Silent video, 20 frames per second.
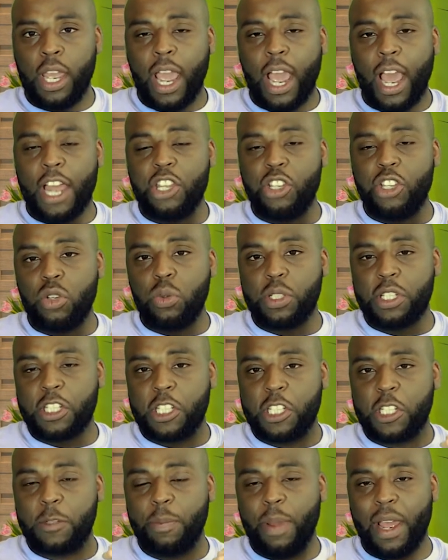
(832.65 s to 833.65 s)
and you
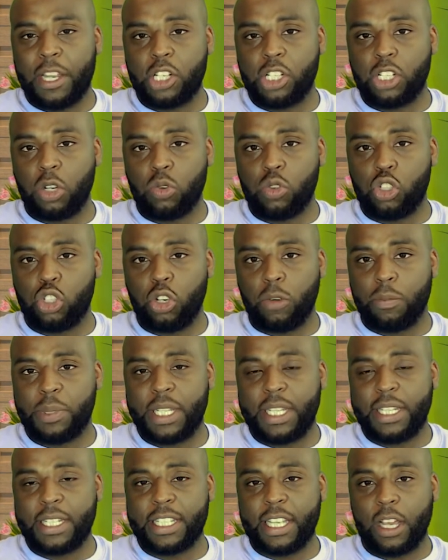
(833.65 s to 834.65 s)
dispatch those job
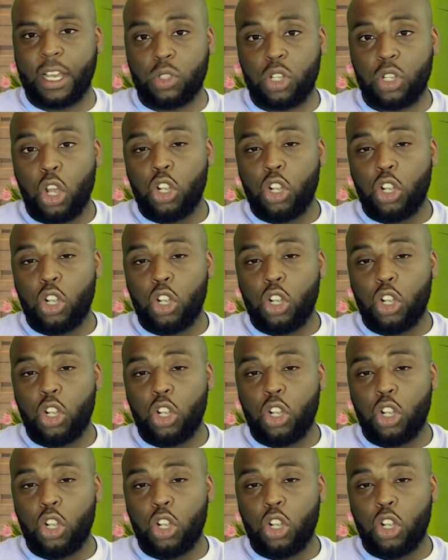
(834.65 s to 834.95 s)
details